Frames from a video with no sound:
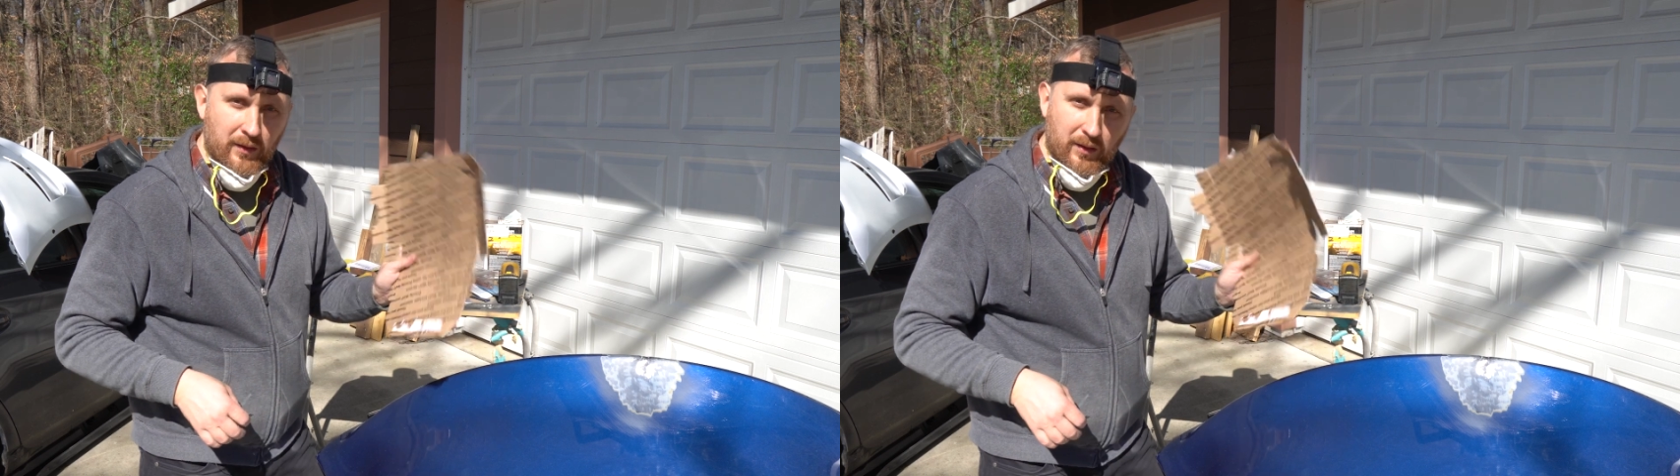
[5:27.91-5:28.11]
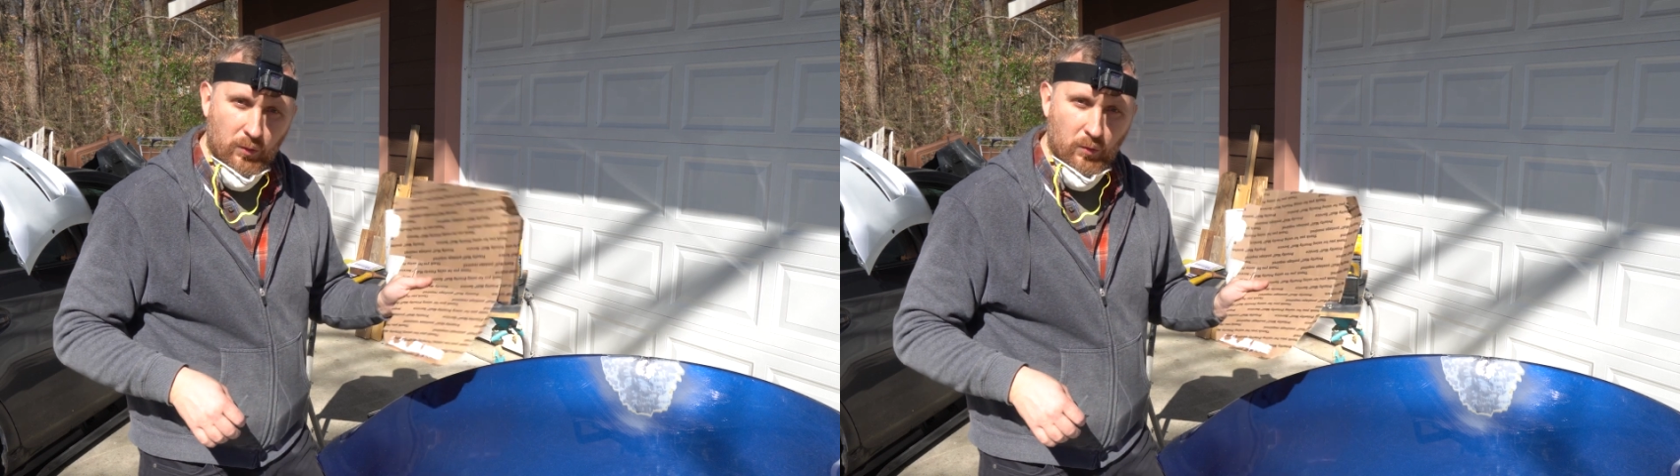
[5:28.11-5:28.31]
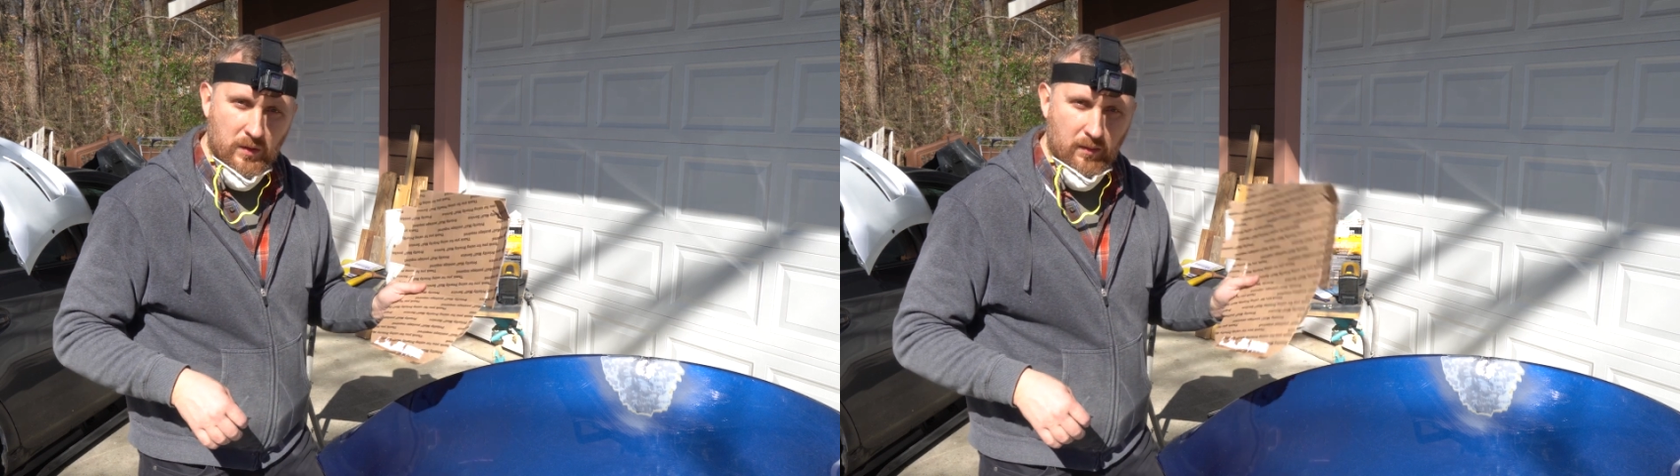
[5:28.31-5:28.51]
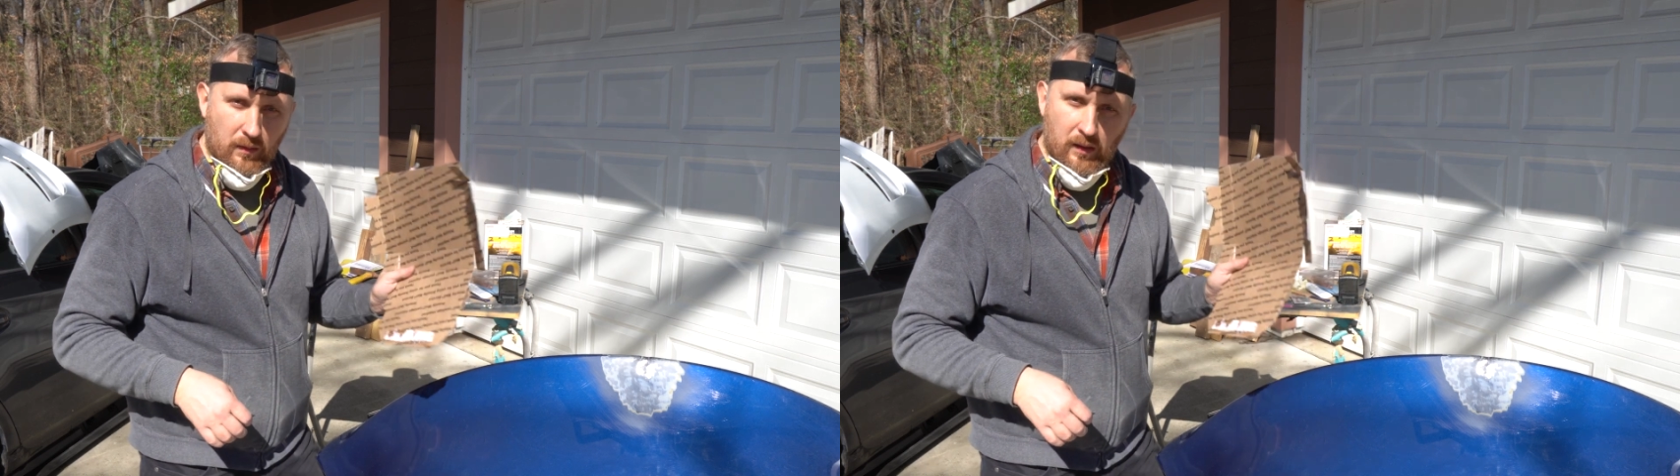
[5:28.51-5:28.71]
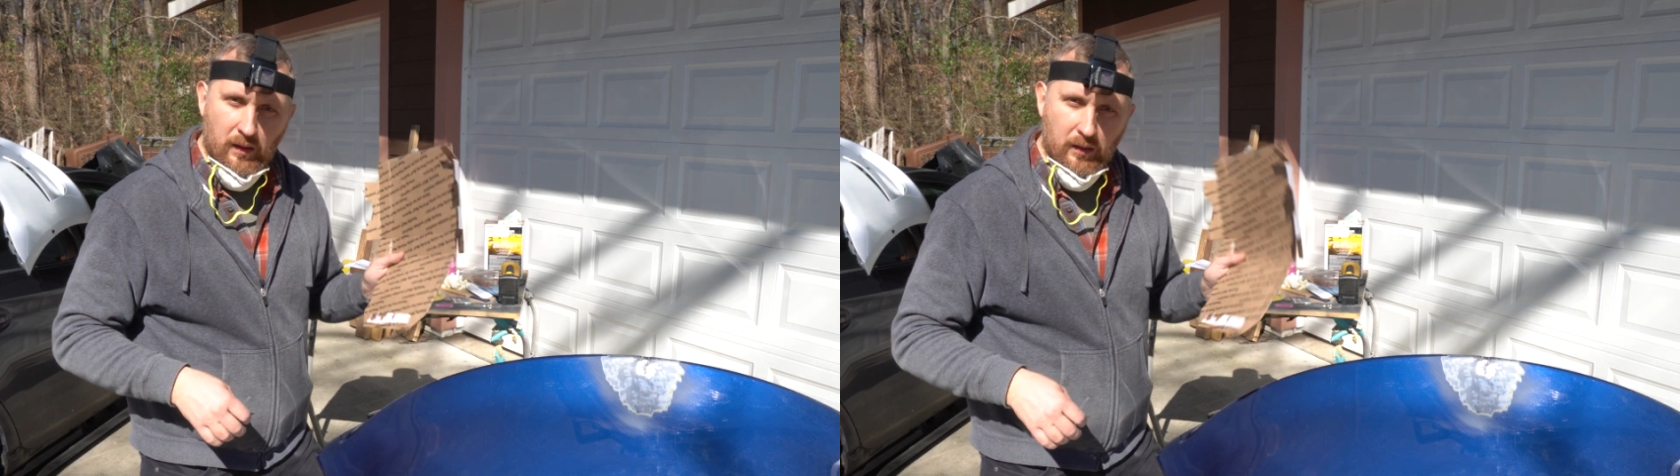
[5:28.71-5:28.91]
used
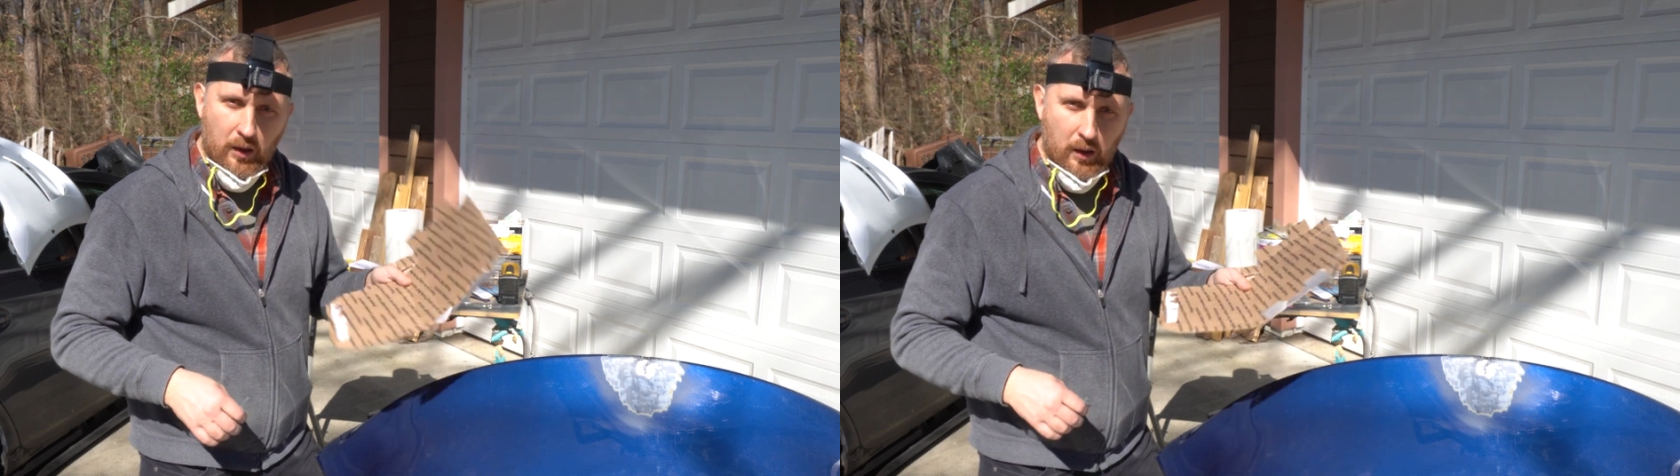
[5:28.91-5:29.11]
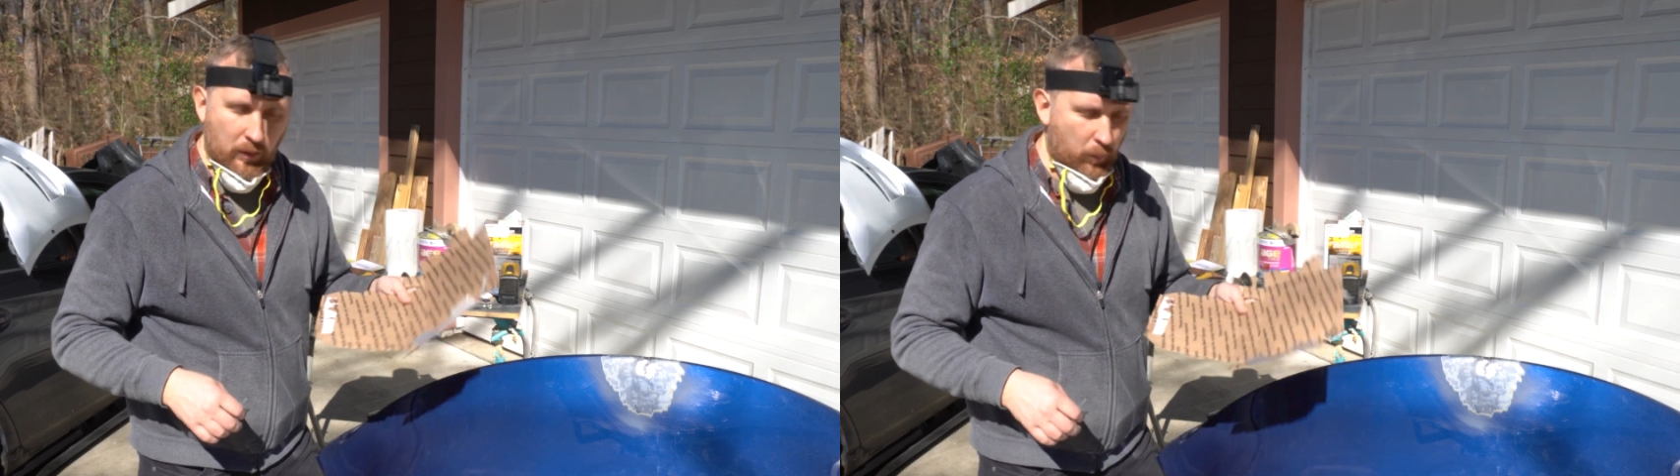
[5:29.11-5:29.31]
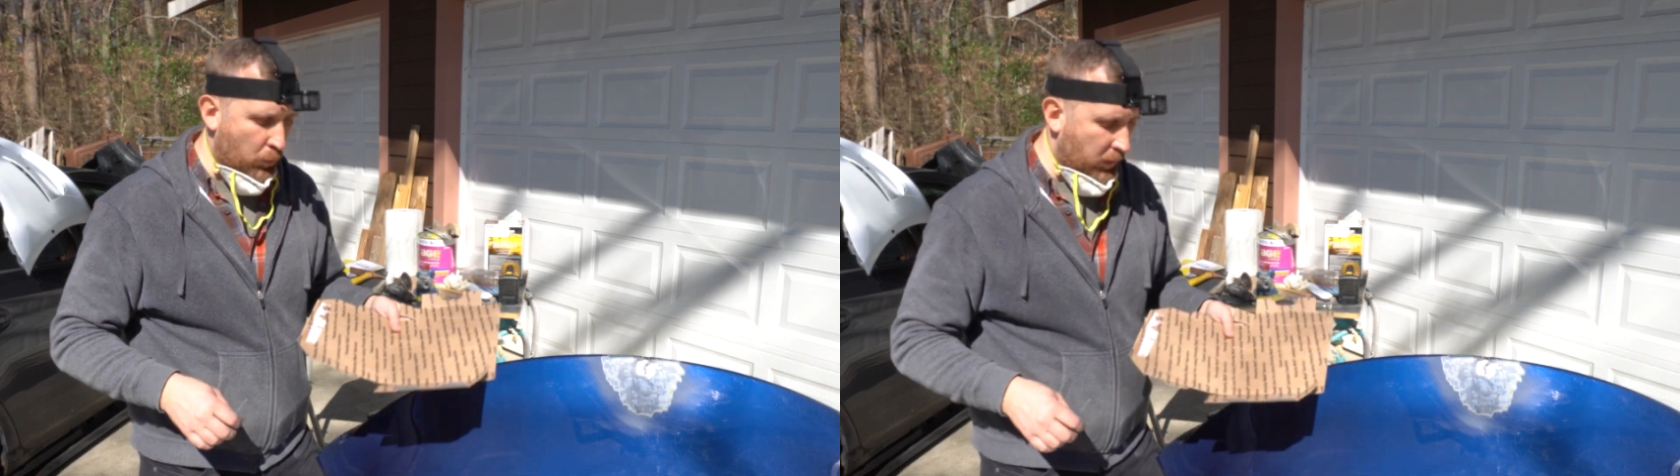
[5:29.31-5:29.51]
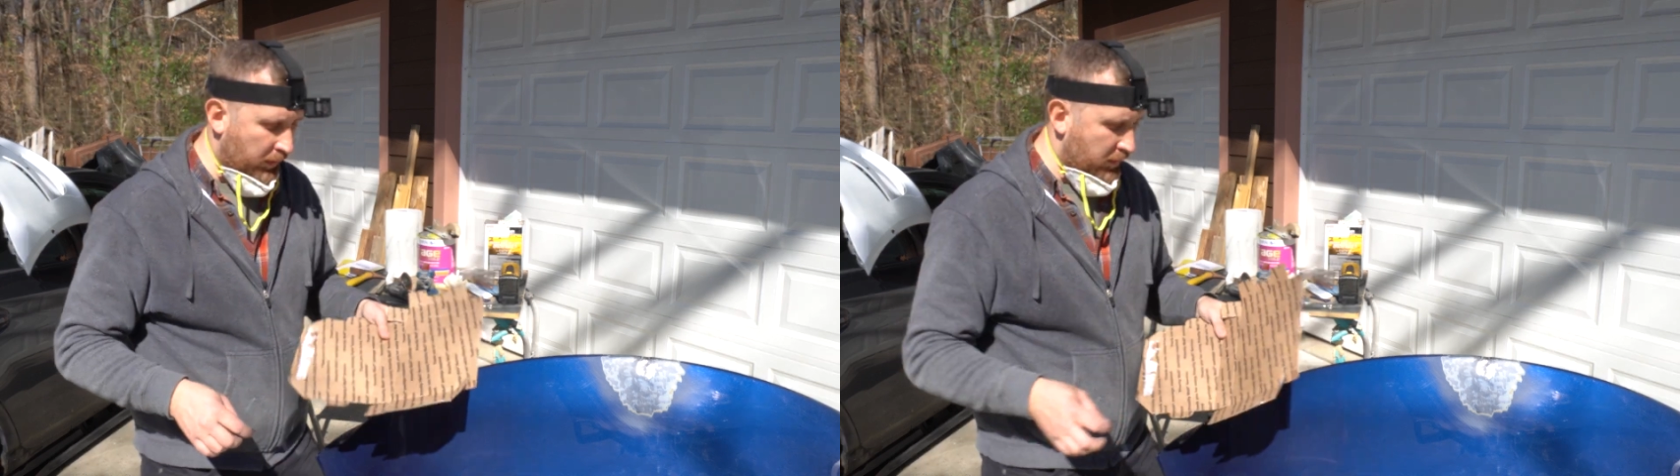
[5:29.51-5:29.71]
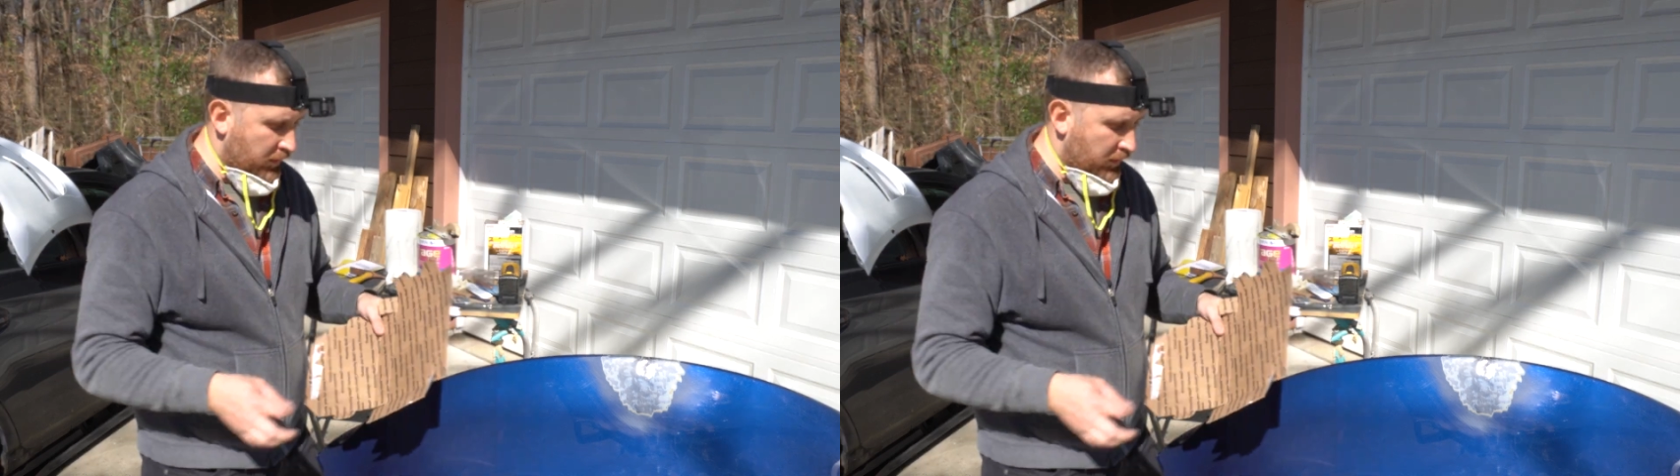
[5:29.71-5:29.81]
cardboard,